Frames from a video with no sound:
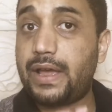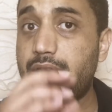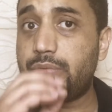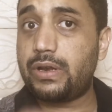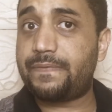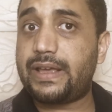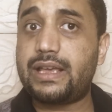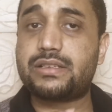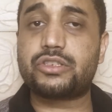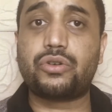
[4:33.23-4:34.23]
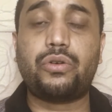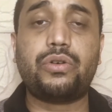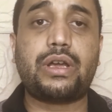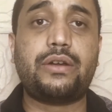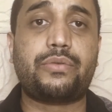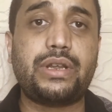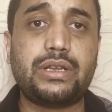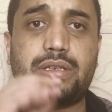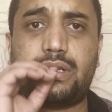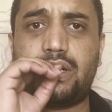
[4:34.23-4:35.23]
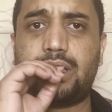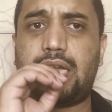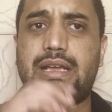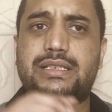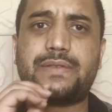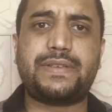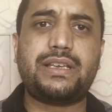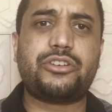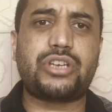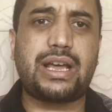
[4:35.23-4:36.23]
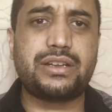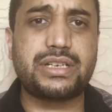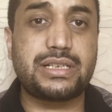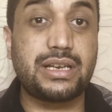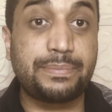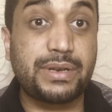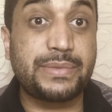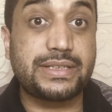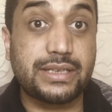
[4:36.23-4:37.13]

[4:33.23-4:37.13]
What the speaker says: they will face strong and real and severe challenges in implementing